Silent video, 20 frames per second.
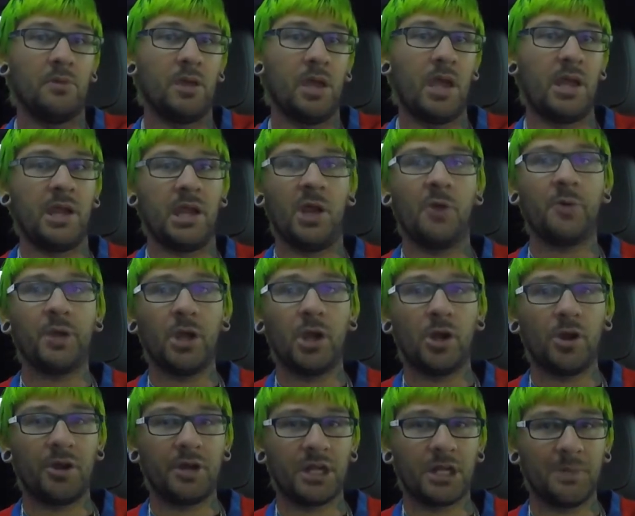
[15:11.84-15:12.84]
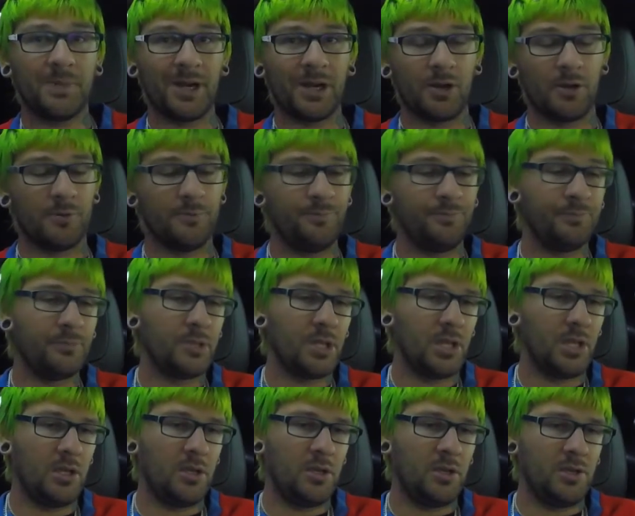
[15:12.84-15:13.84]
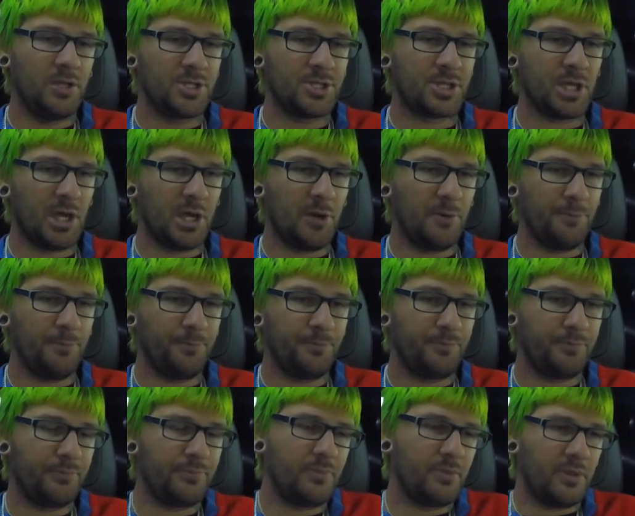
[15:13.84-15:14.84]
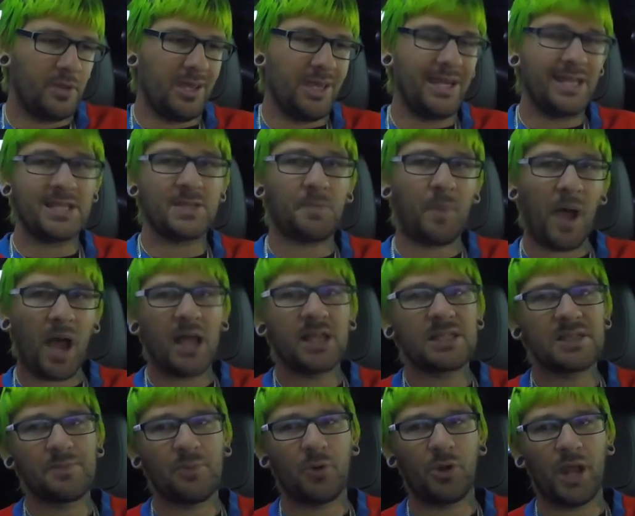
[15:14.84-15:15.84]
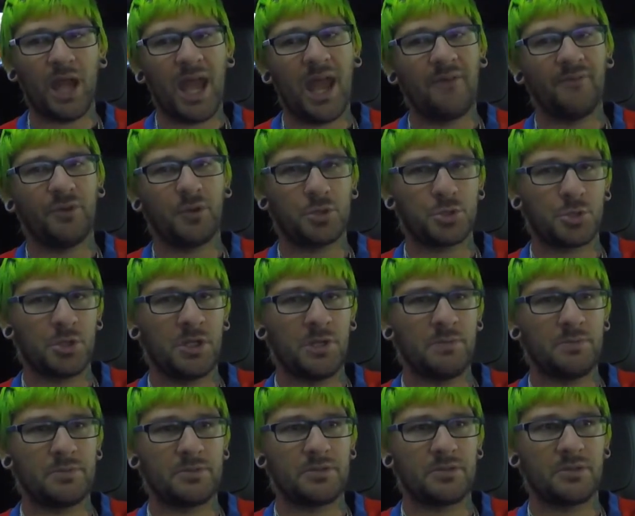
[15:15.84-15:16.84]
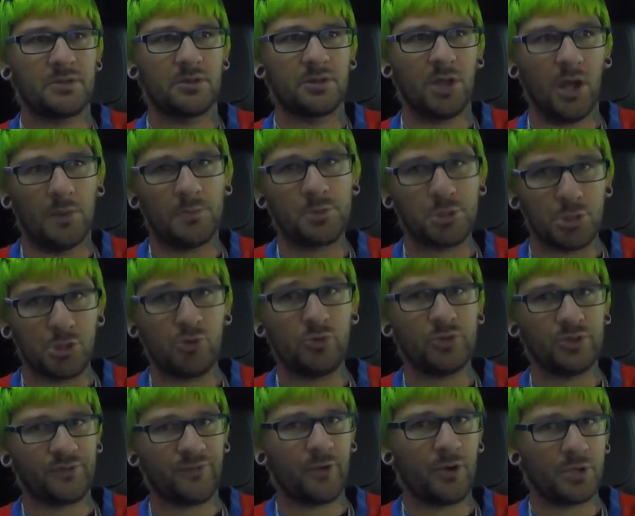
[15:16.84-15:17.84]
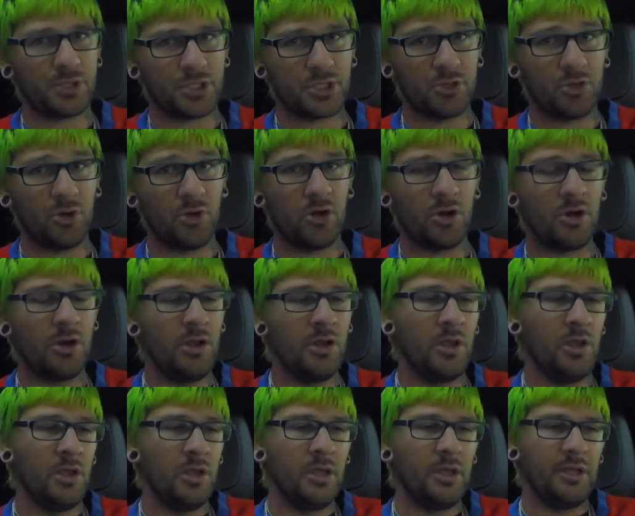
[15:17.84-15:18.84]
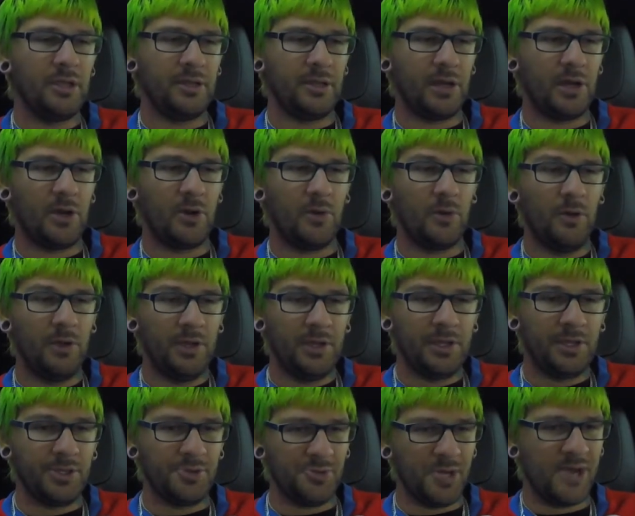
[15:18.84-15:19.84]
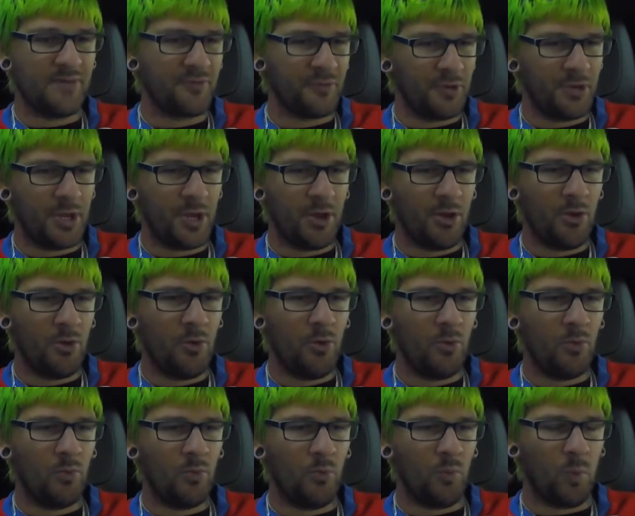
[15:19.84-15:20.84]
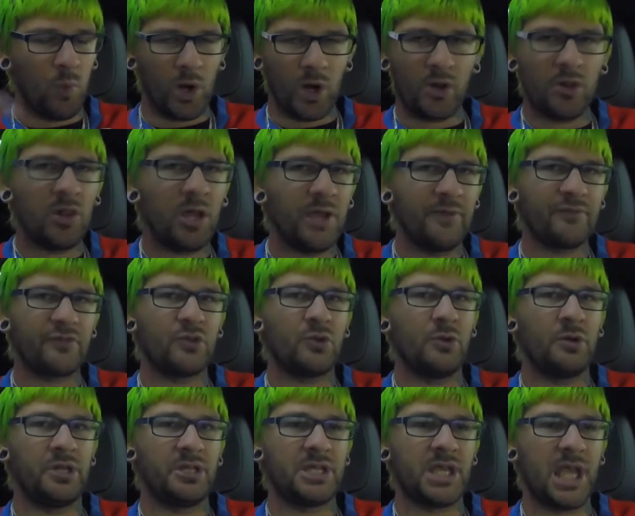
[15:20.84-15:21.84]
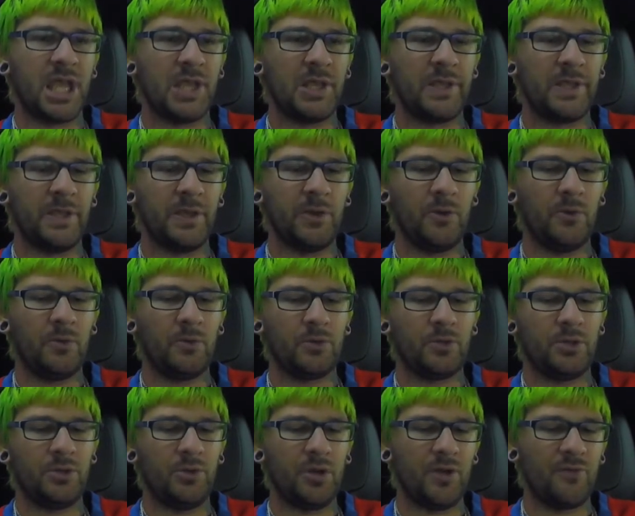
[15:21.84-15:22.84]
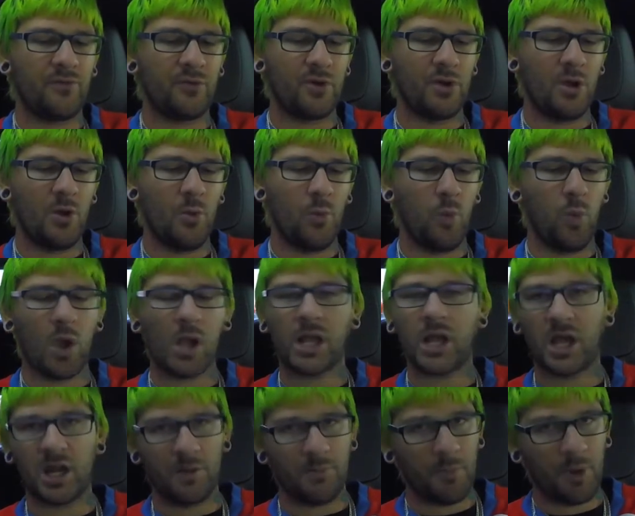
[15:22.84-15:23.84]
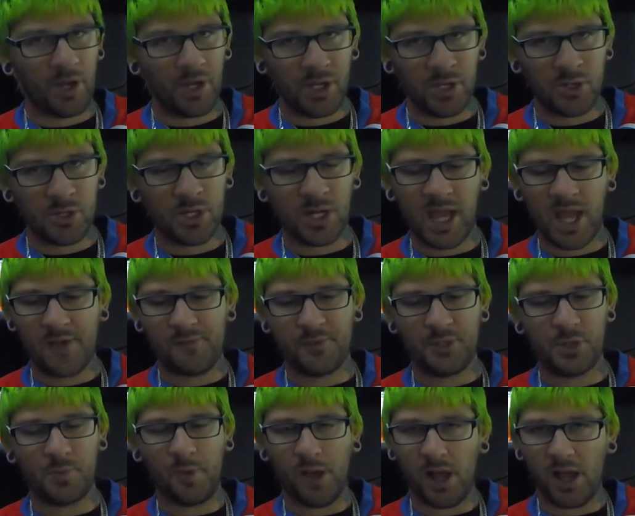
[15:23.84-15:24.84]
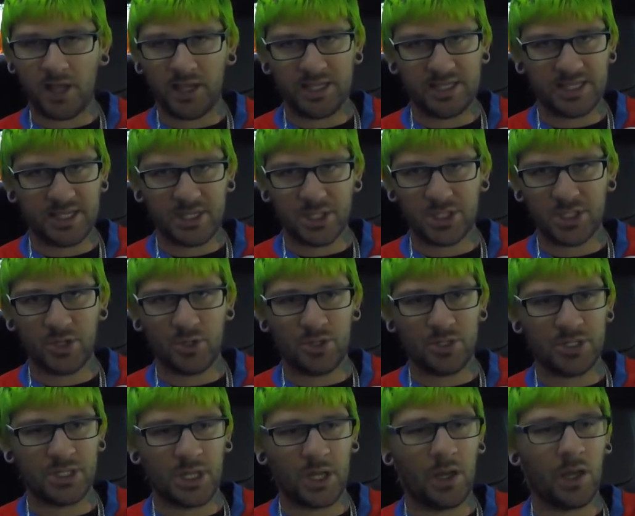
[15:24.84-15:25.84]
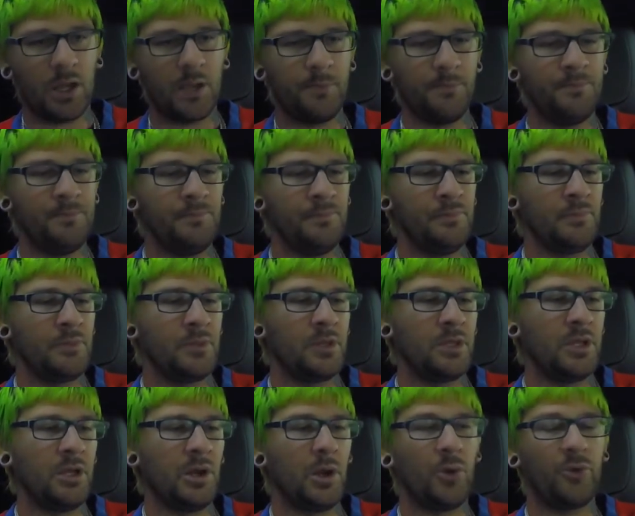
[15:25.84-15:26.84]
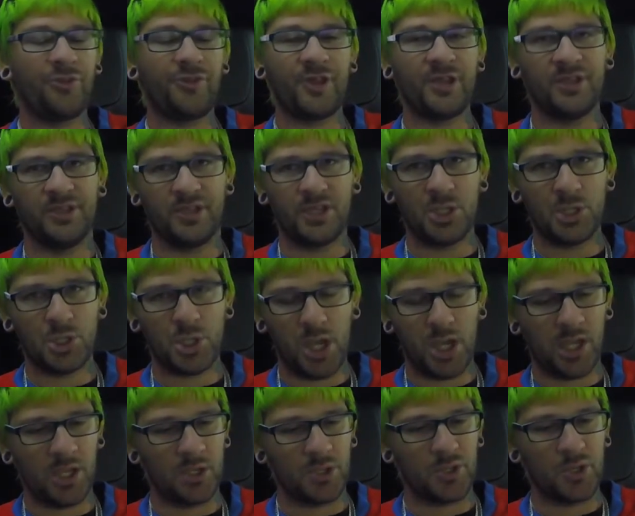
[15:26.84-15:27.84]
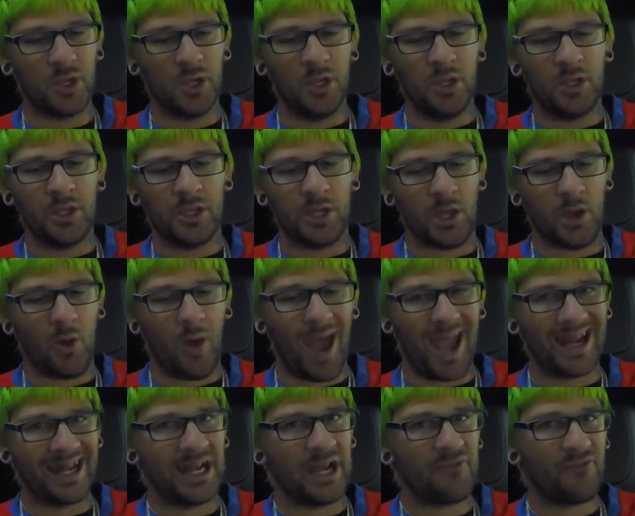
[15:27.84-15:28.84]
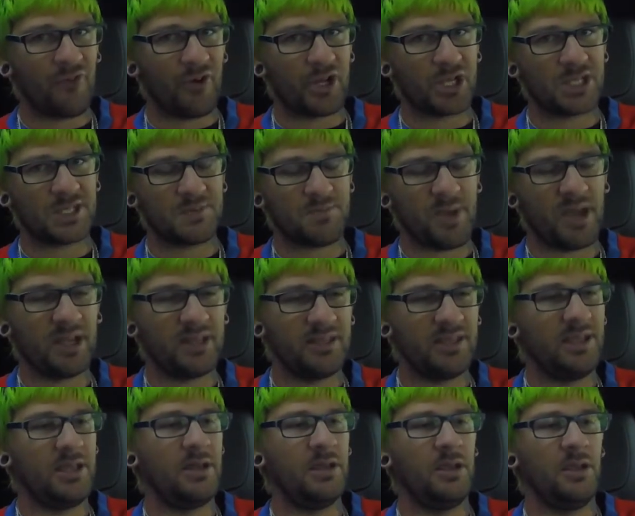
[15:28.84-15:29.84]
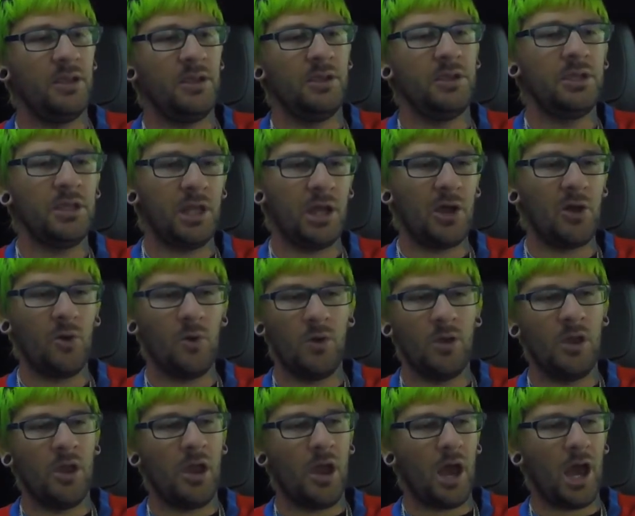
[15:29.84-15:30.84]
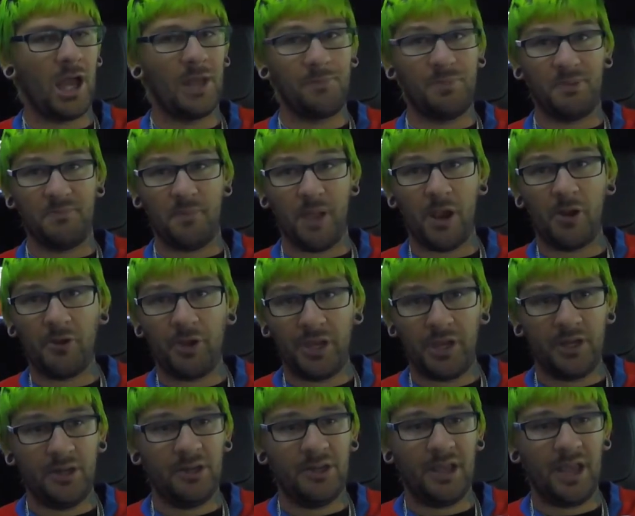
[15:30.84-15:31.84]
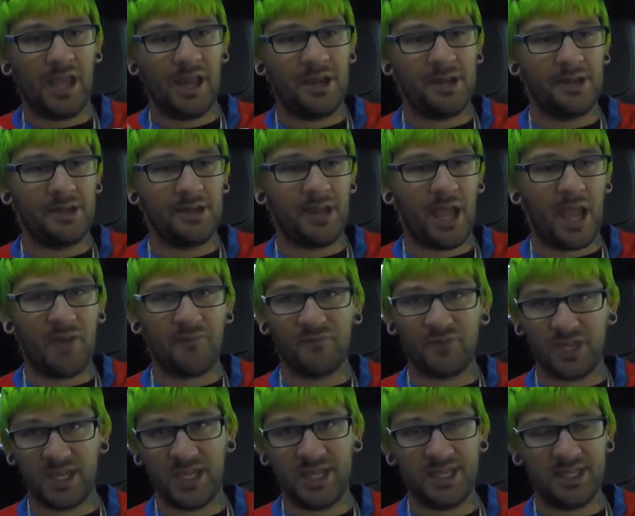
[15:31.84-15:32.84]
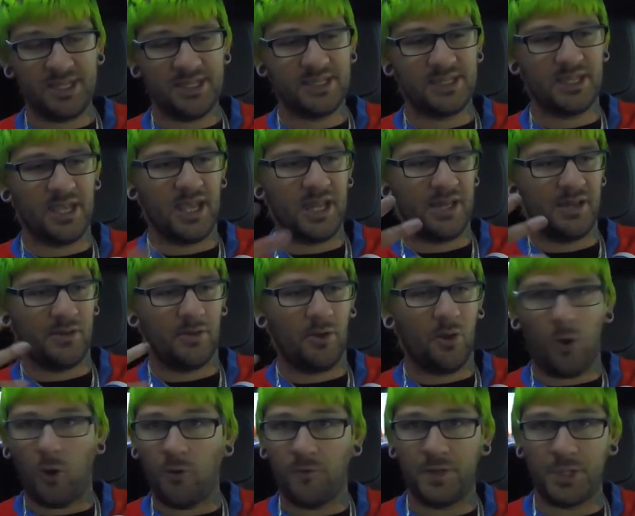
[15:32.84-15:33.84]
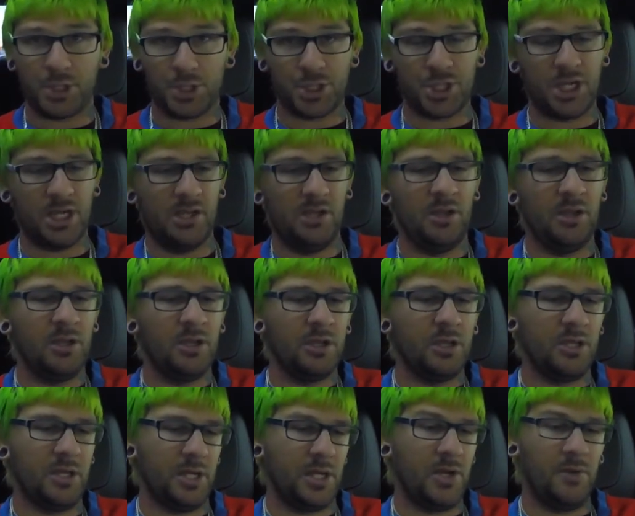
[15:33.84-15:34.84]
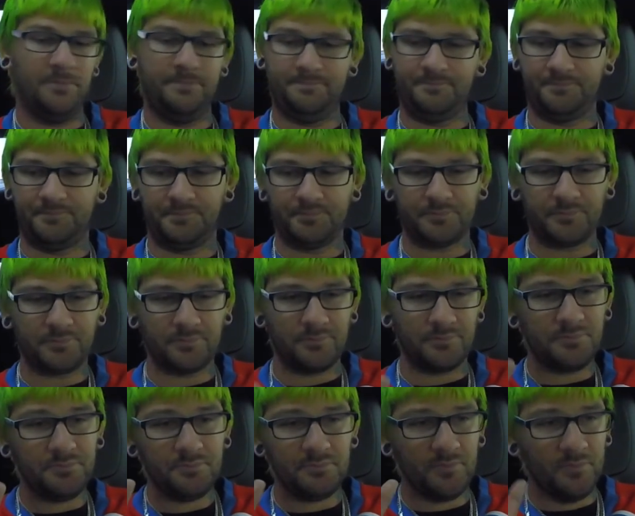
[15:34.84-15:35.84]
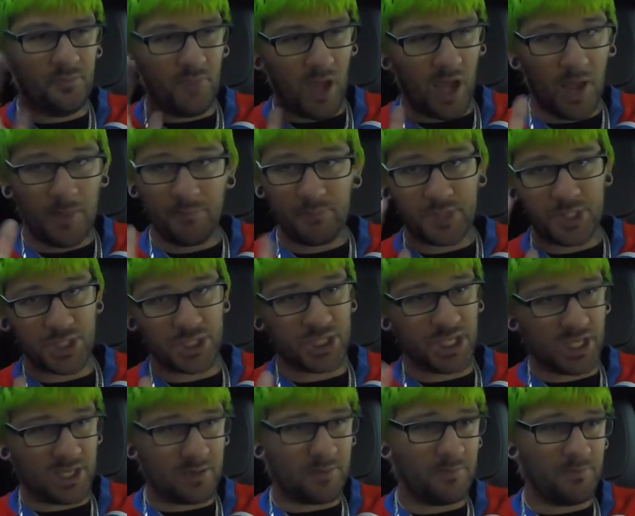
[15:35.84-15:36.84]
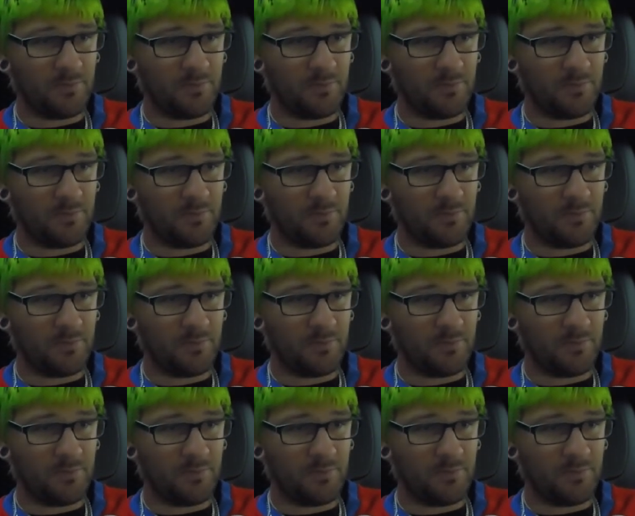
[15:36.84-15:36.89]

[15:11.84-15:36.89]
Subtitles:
And here we are in a Camaro. So, it is possible to have your dreams come true as far as a car. You know, you never know where life's going to take you. You never know what kind of money you can have in your pockets at a certain time. You know, things can change. You know, I never expected, you know, I'd be married and have kids and all this shit. You know, I'm just like,